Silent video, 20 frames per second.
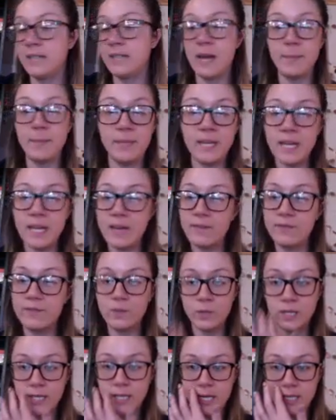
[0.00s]
not mean I have
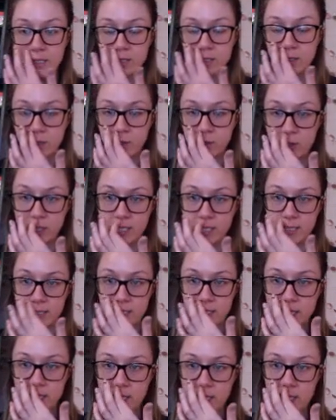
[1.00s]
49
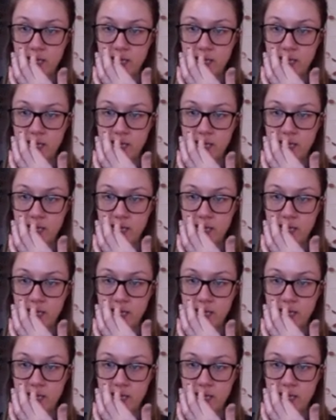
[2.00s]
solutions.